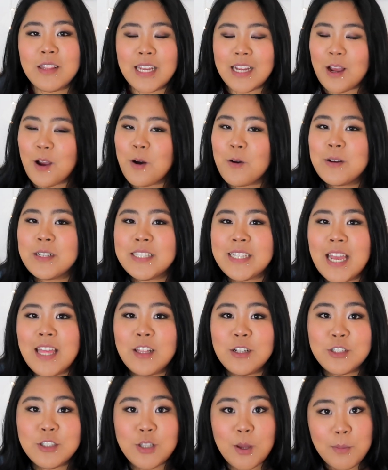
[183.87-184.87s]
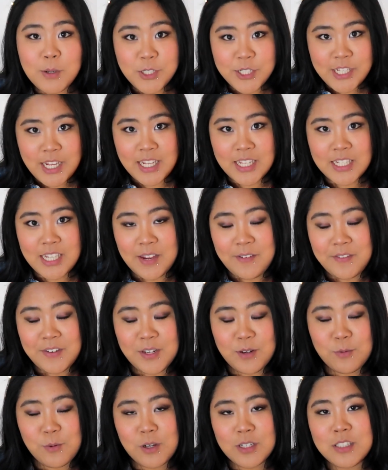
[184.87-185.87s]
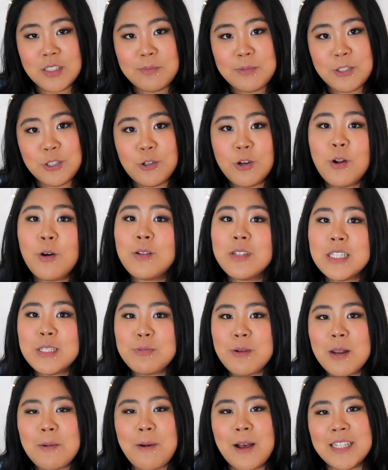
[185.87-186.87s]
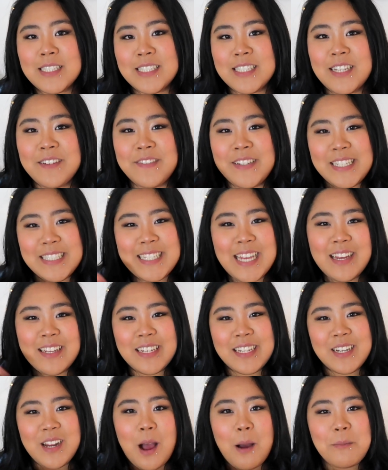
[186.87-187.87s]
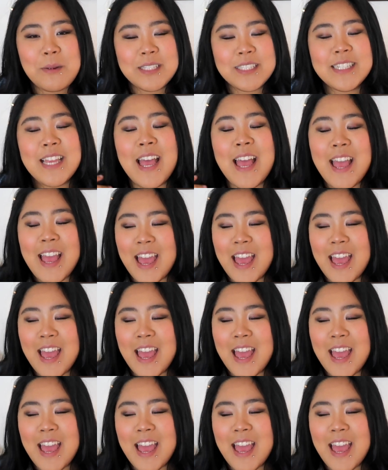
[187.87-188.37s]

like I always say, there's so much negativity in the world, so be sure to only spread positivity down in the comments.